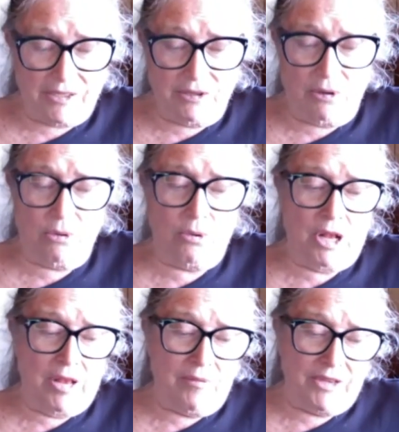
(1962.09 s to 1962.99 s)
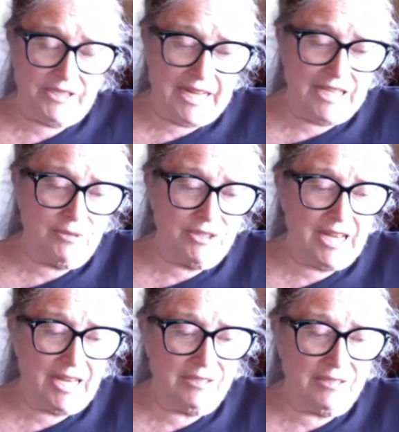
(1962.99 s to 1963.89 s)
So the Sanskrit
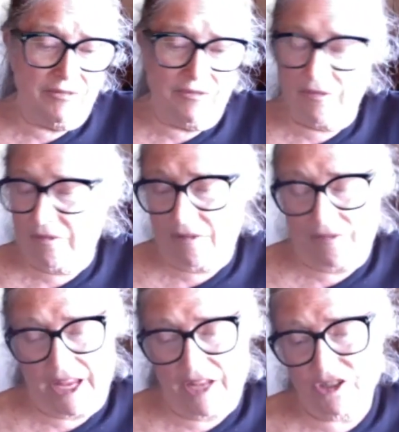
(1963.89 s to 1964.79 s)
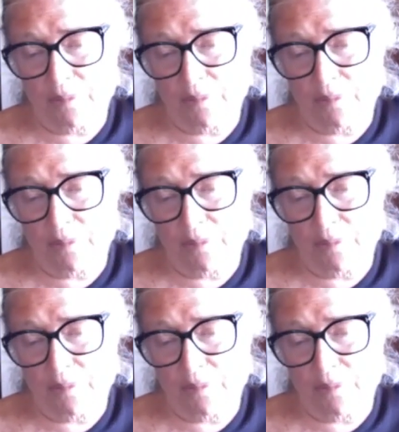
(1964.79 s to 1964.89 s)
texts of, of the ancient